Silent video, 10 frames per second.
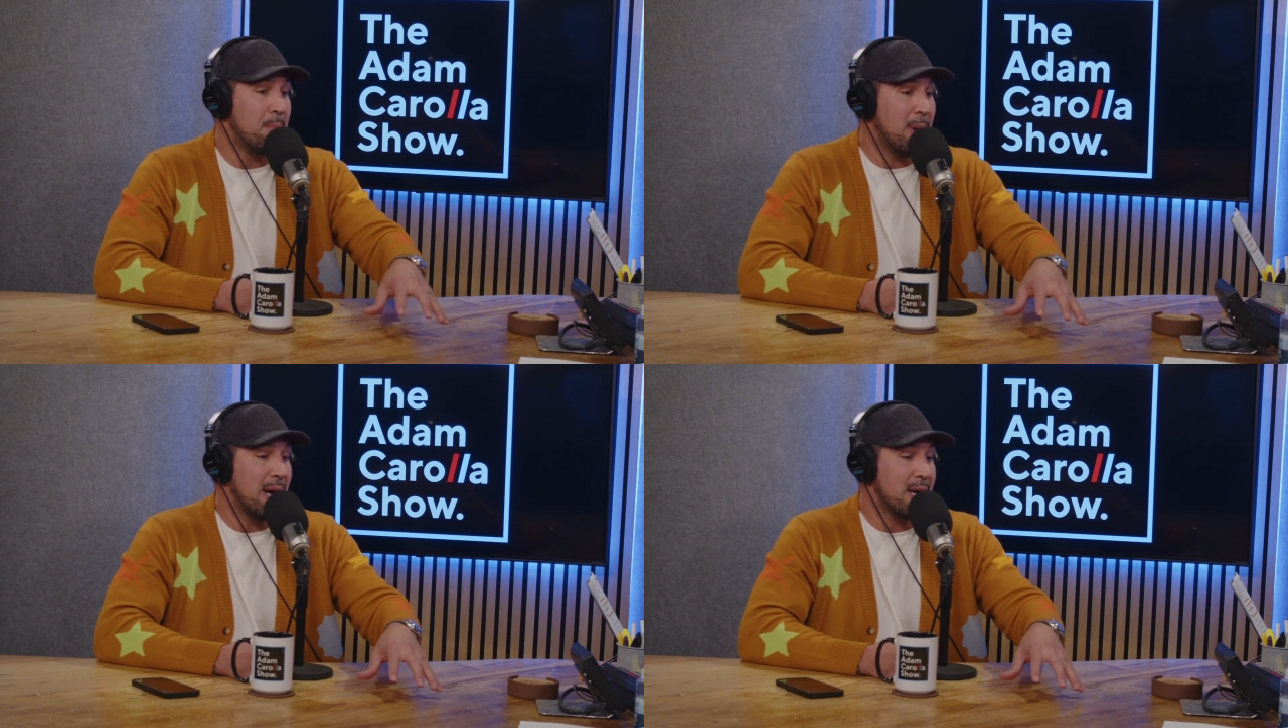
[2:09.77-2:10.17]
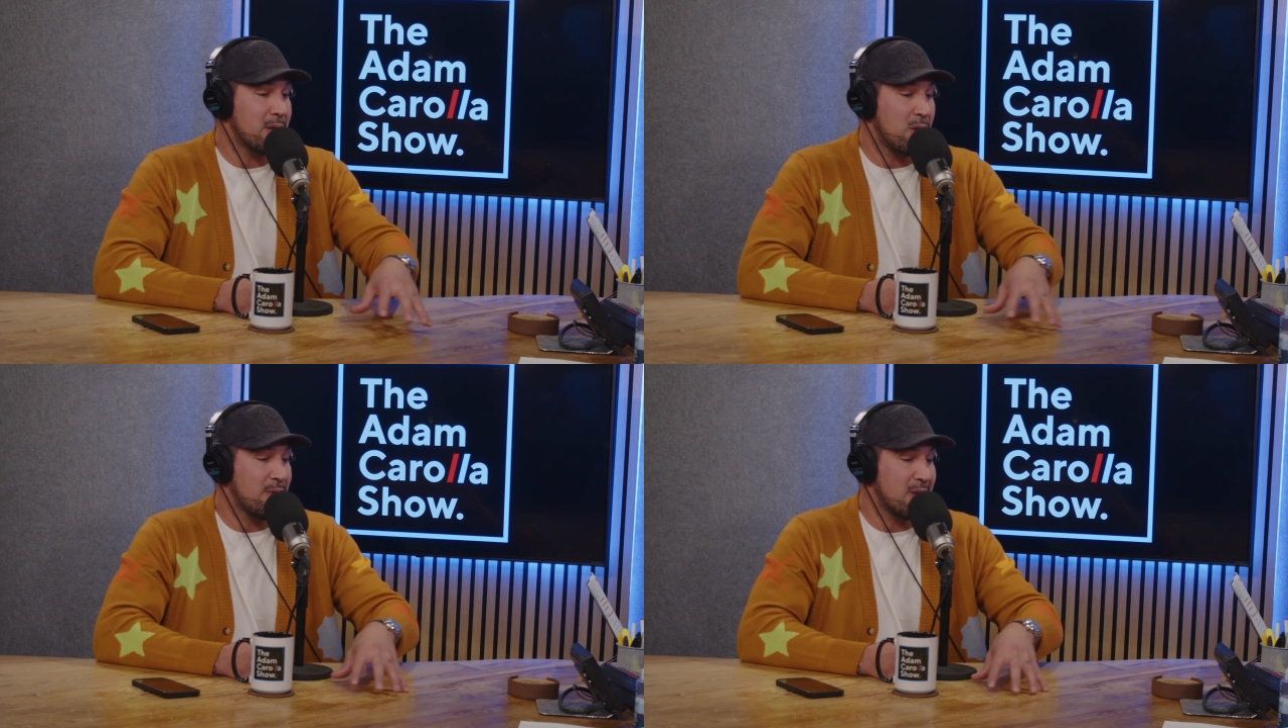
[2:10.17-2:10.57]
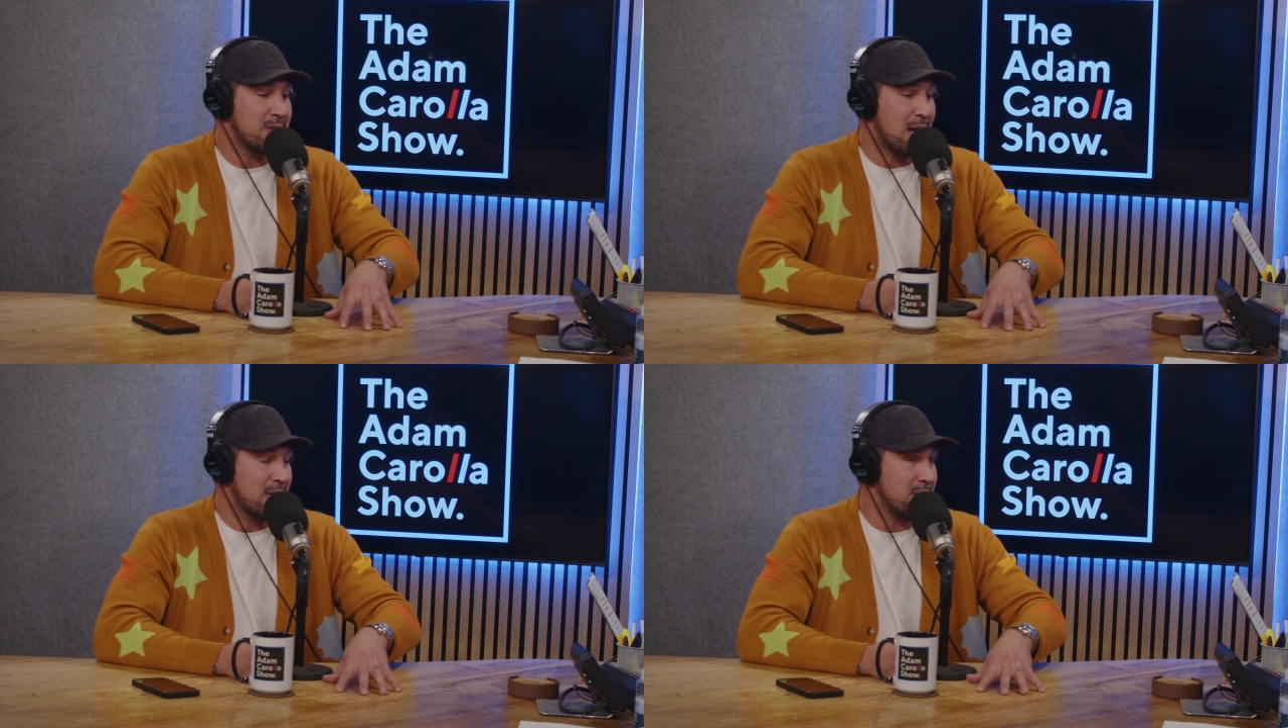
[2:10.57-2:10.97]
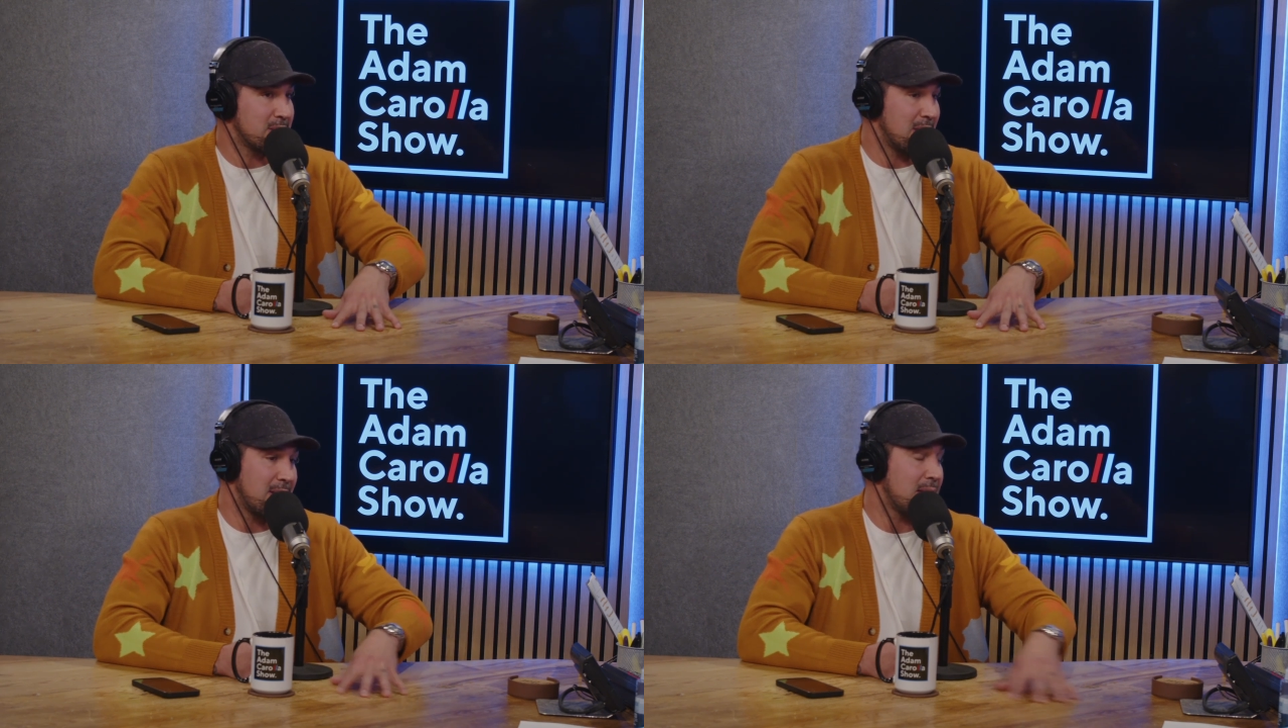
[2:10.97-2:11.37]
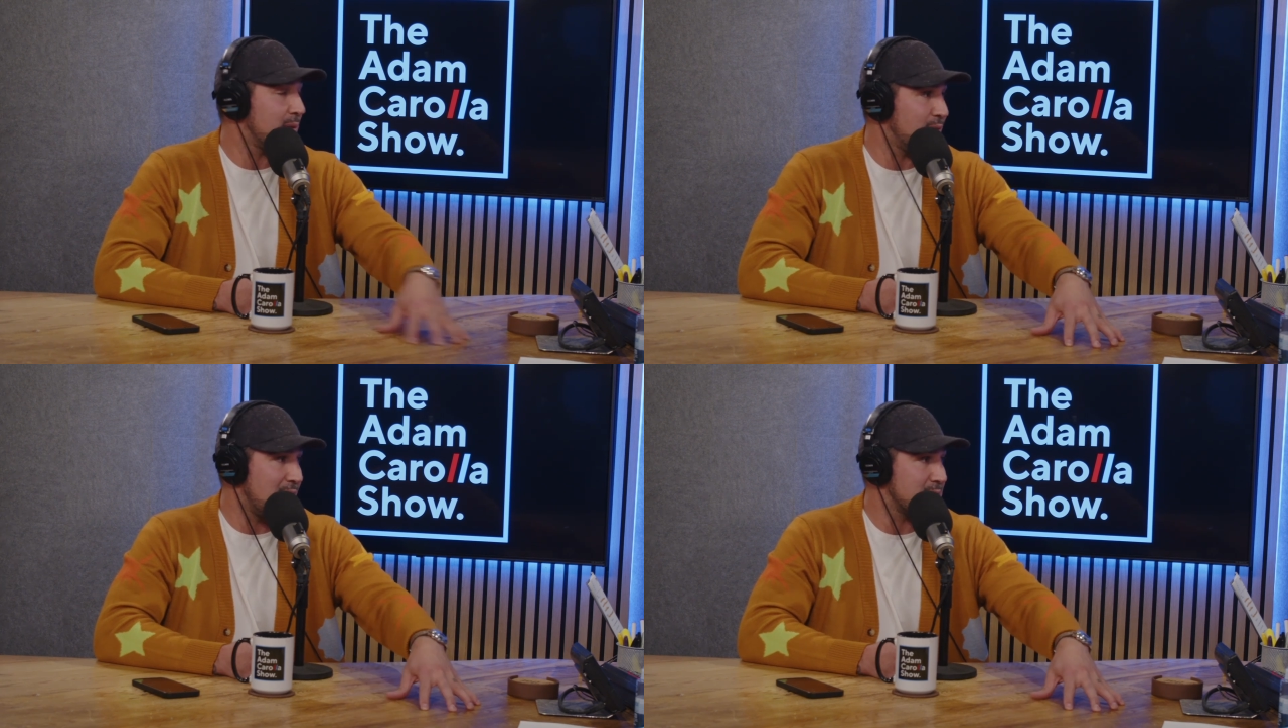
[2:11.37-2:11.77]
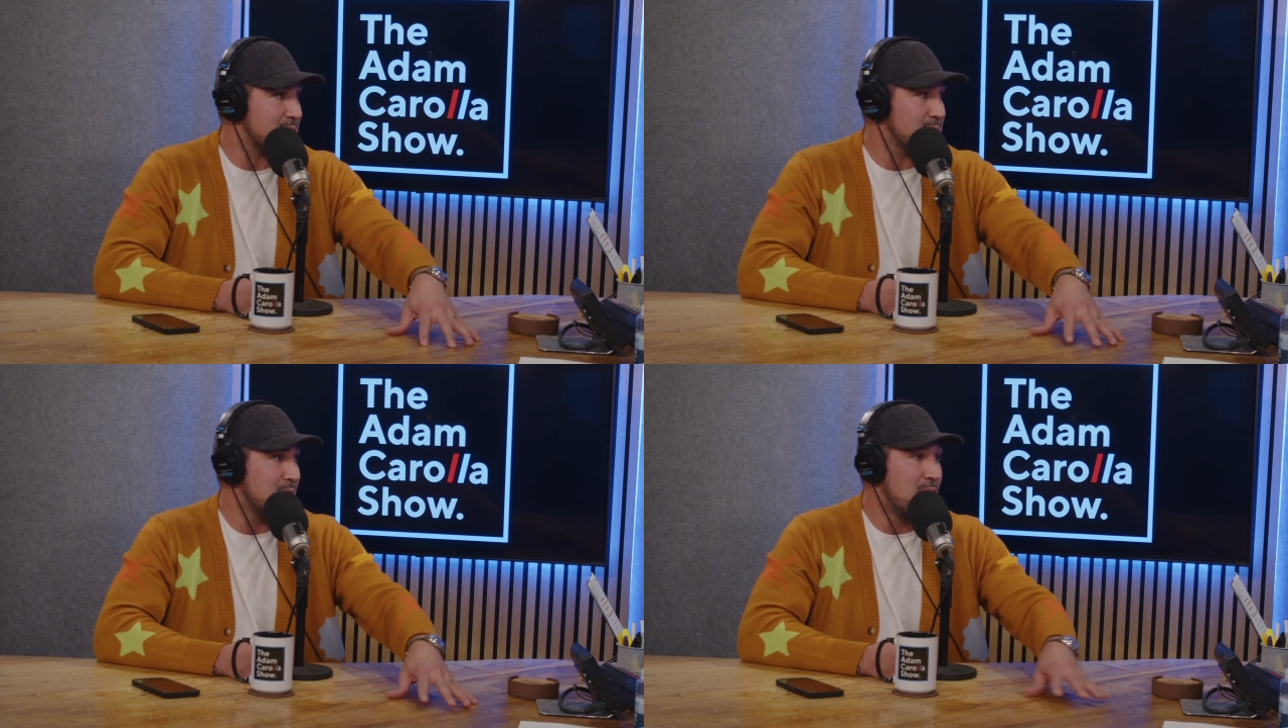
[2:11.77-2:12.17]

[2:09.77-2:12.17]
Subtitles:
But the UFC is not going to send that to Francis.